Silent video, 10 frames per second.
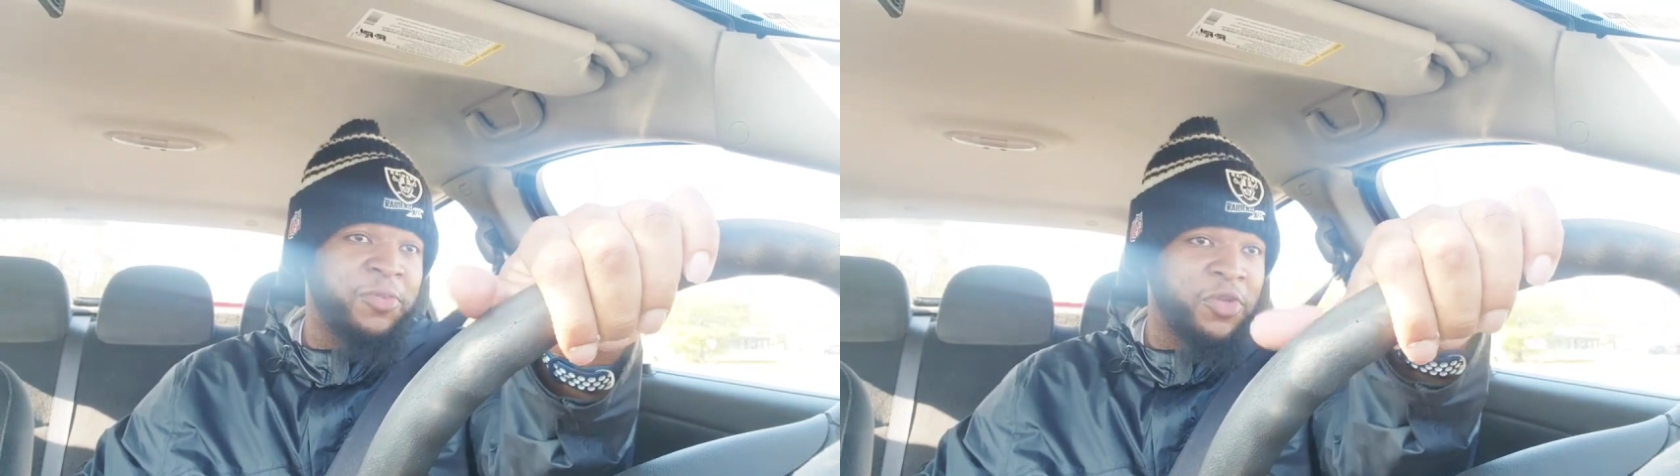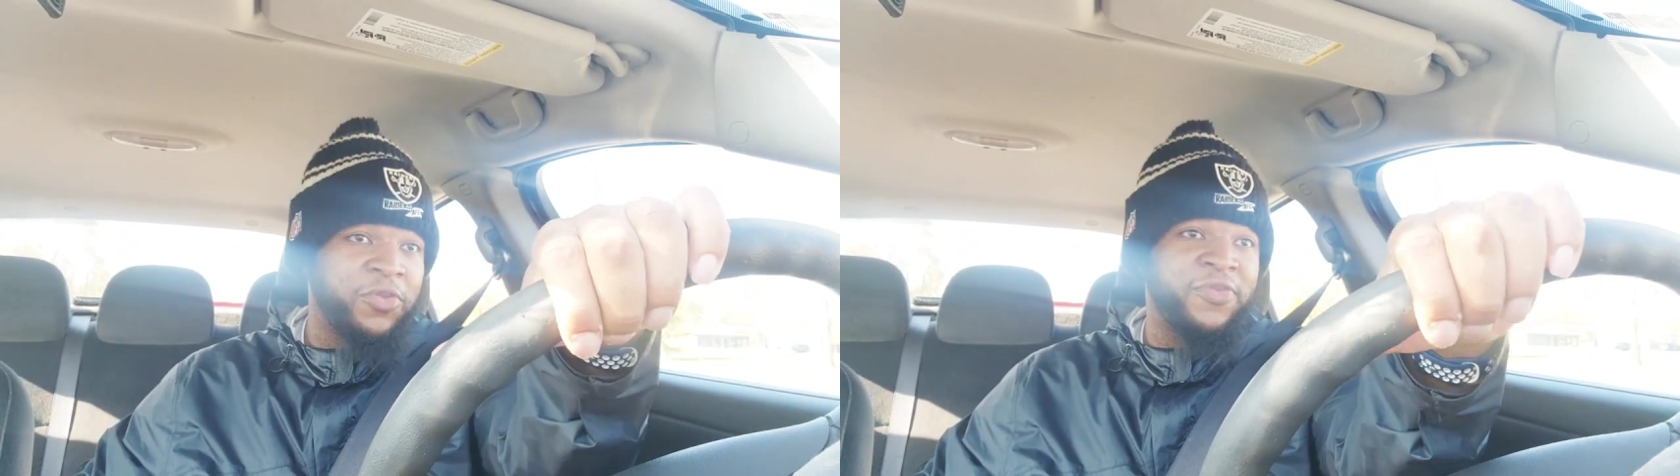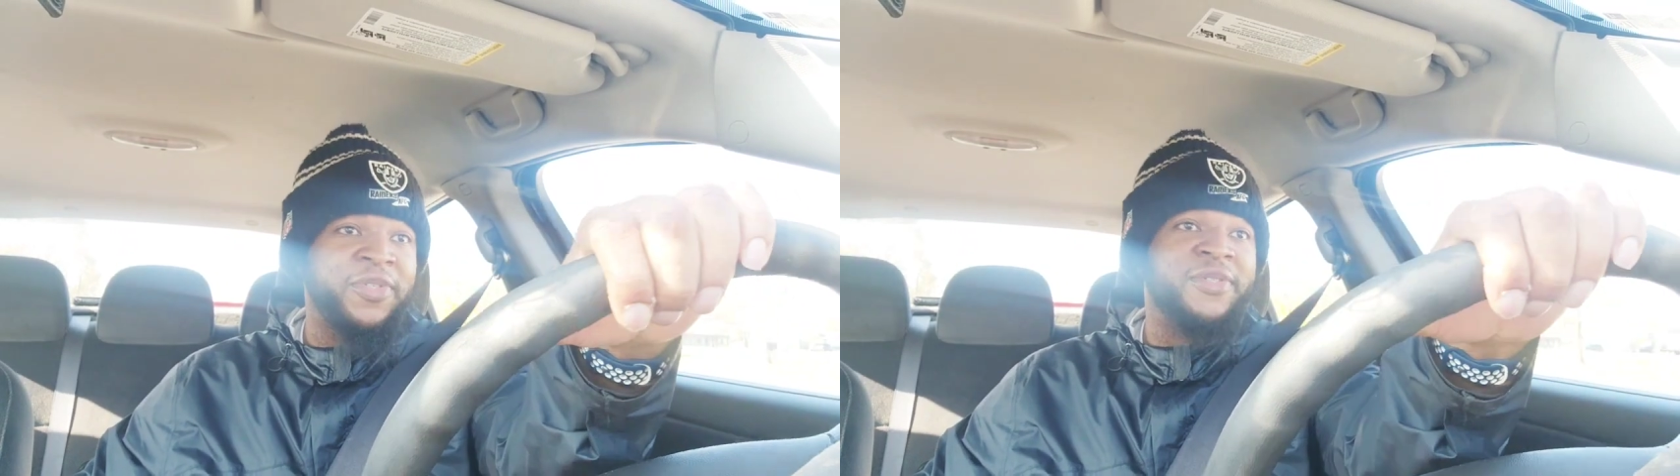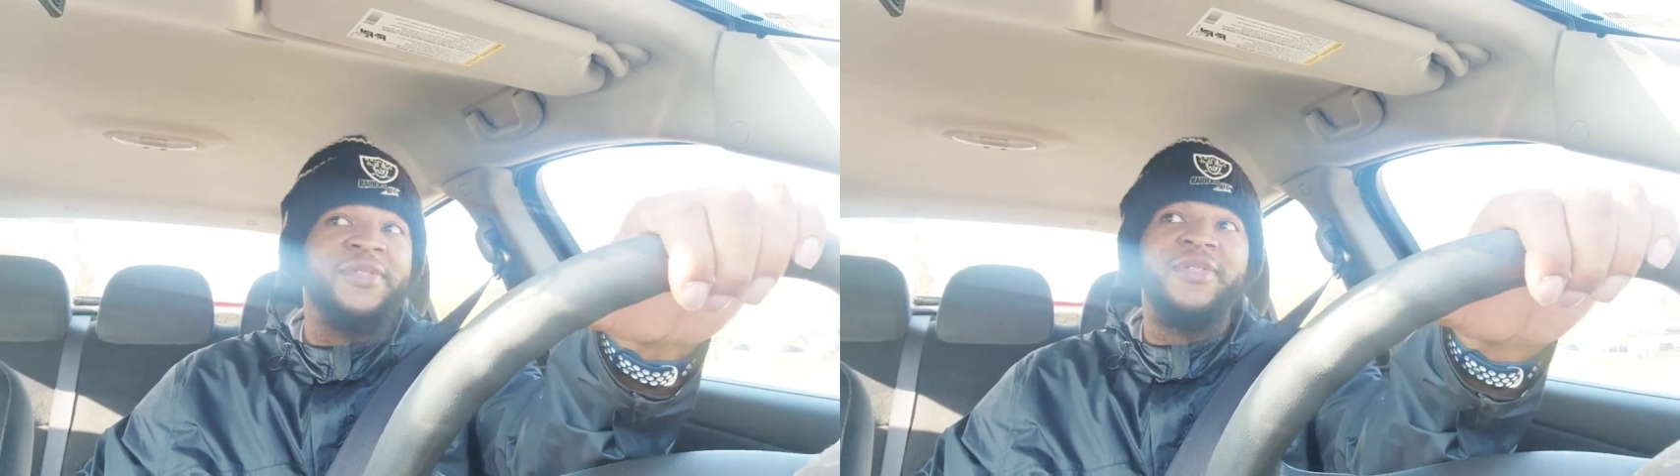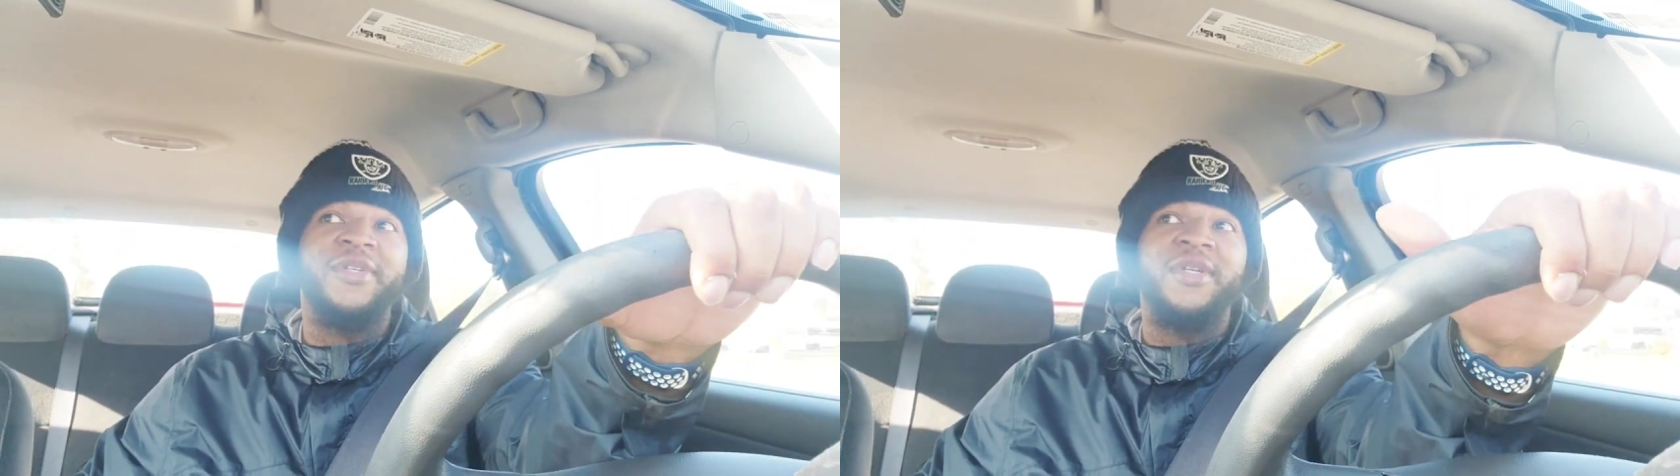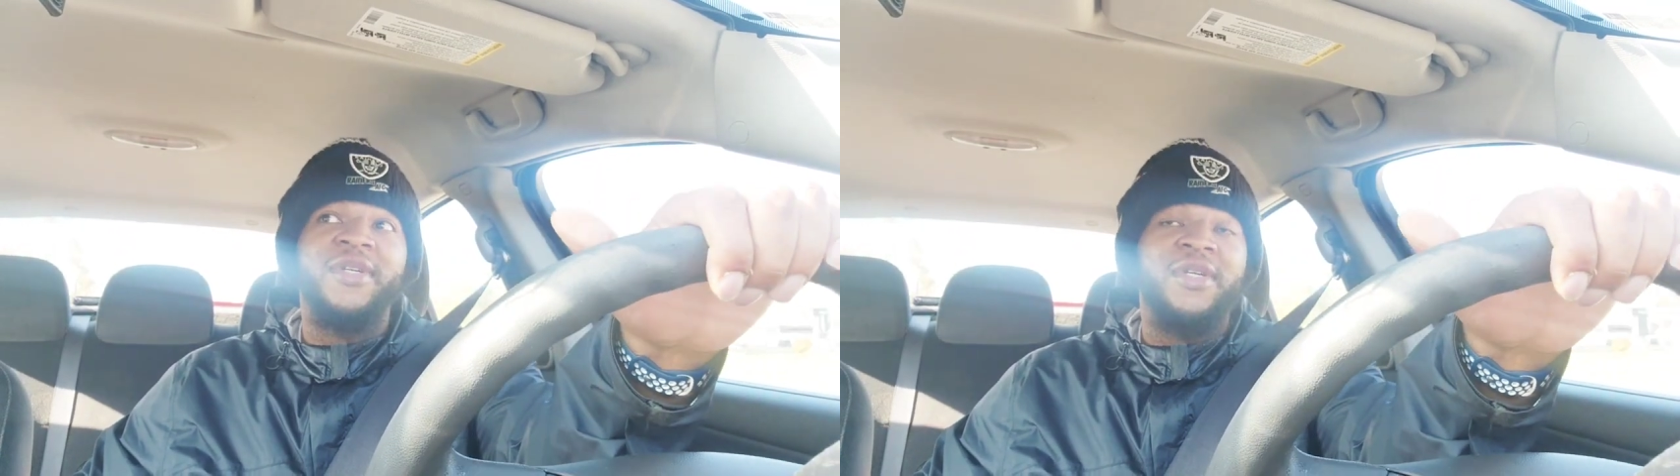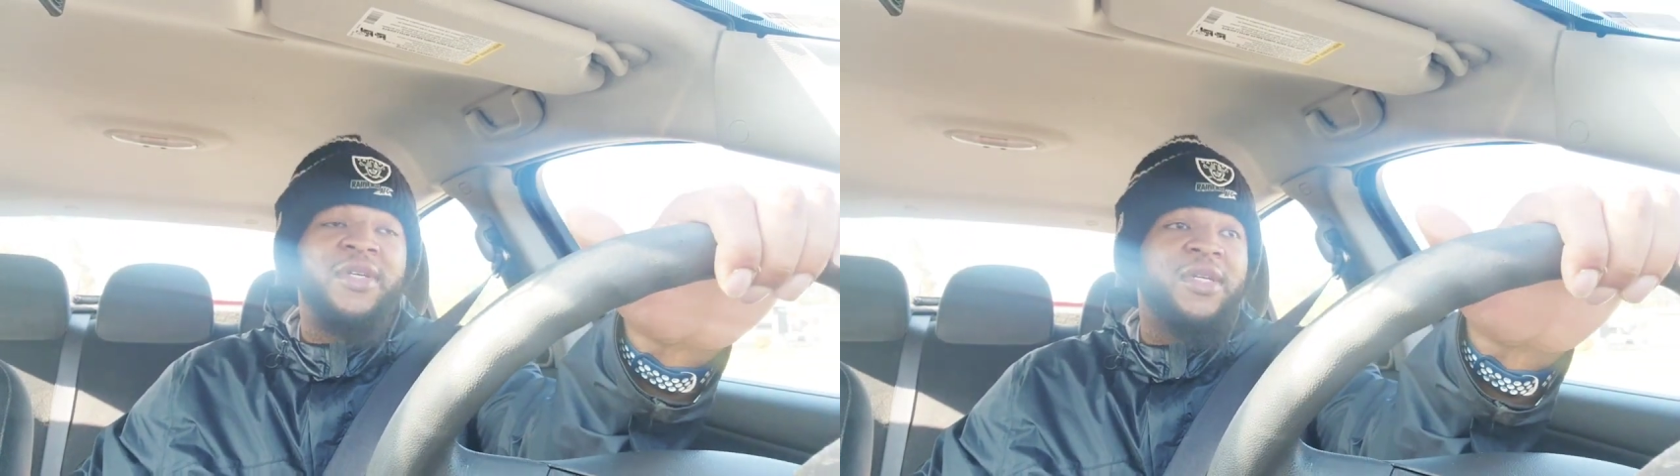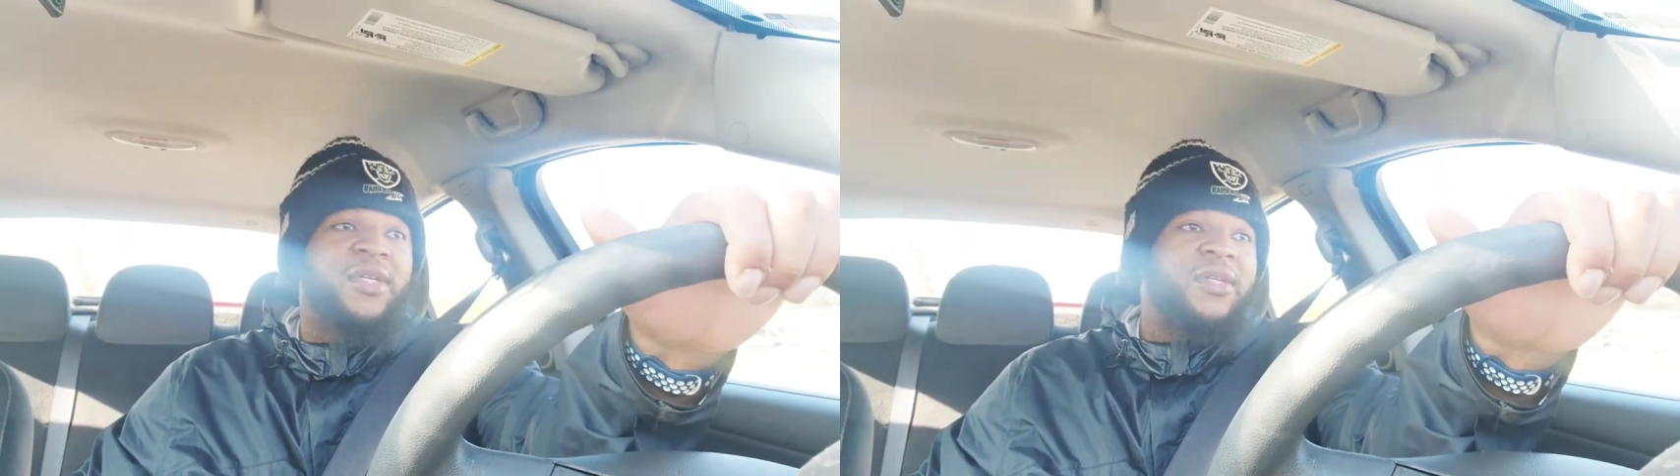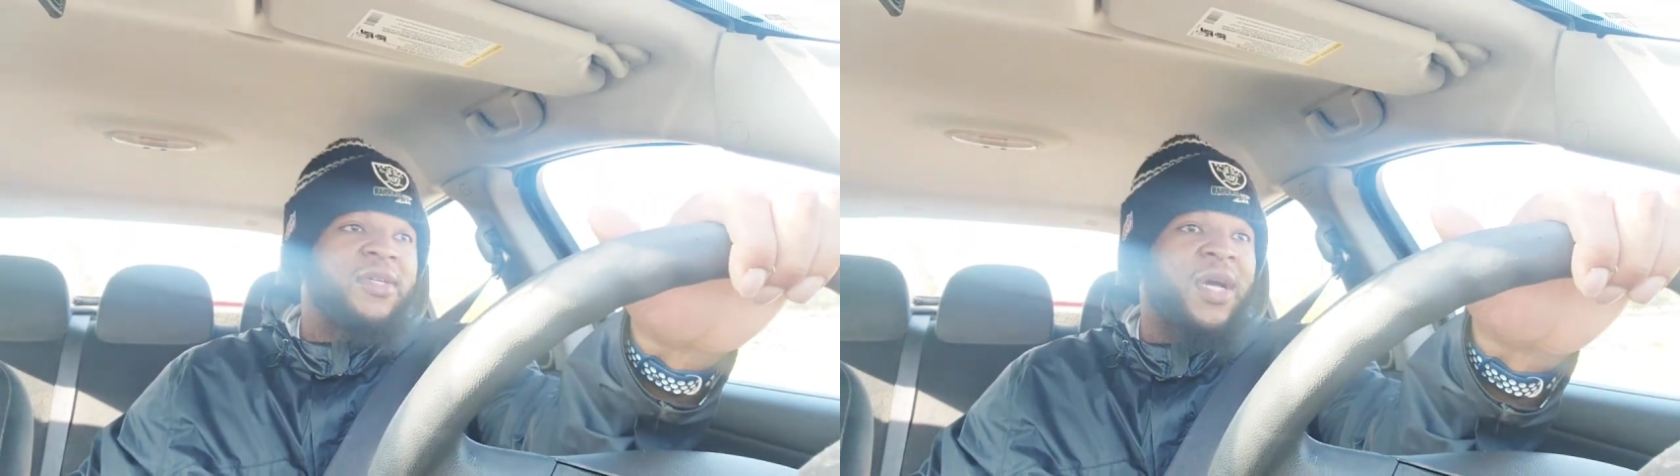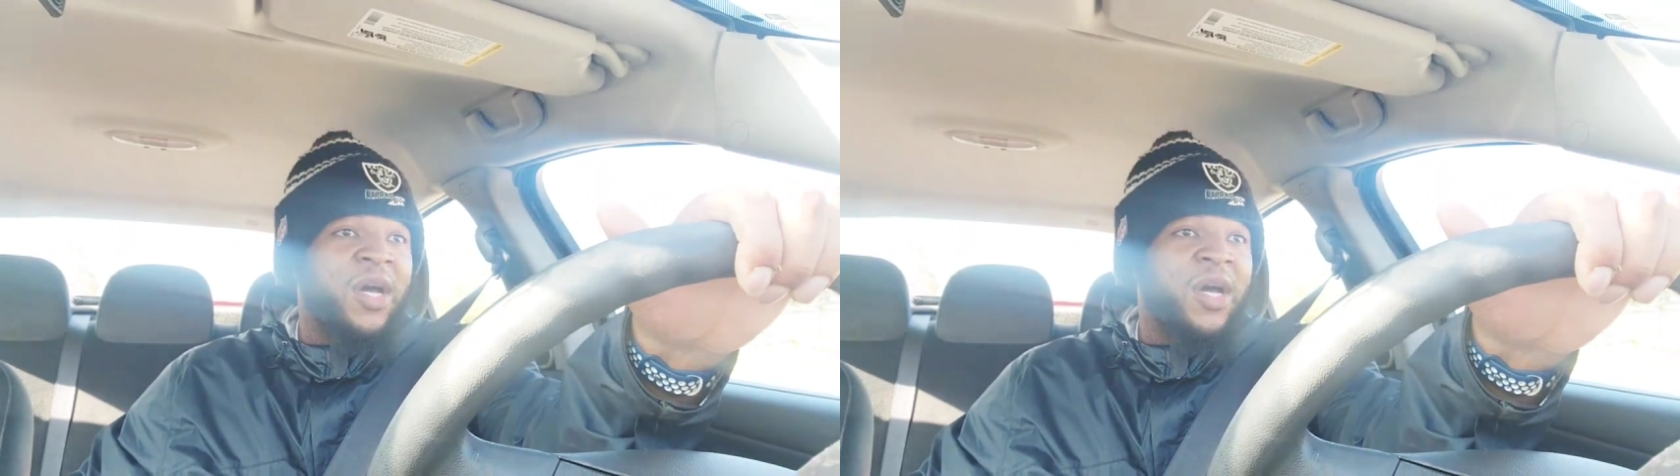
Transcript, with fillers: moving.